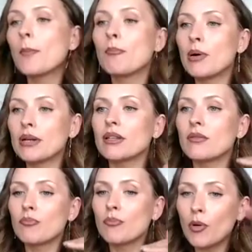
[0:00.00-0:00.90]

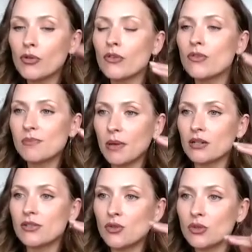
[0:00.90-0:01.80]
but both of these
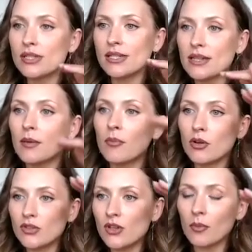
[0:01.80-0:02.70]
metals, you will see them
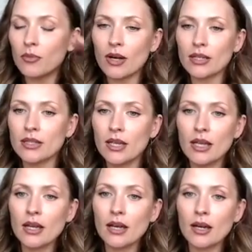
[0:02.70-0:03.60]
on top, right?
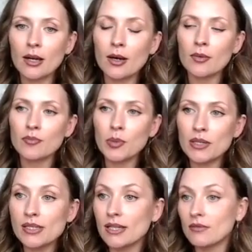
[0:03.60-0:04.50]

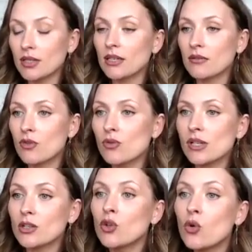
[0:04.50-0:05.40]
Because those
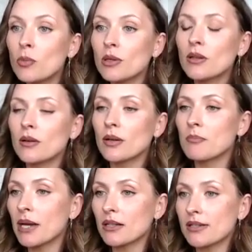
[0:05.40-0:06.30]
are noble
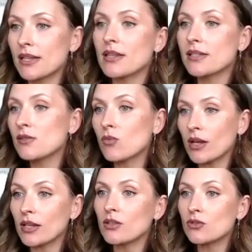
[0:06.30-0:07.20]
metals, and this is why
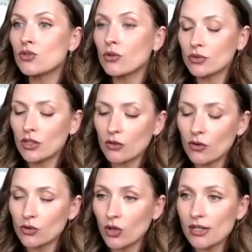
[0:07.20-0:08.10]
they don't
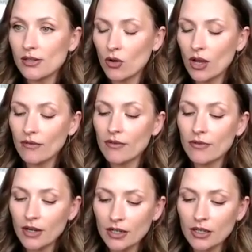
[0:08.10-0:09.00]
corrode or have a
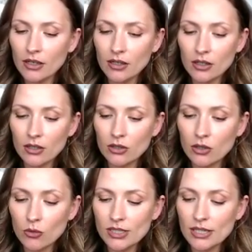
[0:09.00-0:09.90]
very
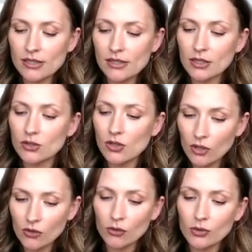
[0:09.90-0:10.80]
low tendency to
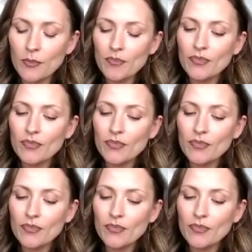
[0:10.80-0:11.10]
corrode.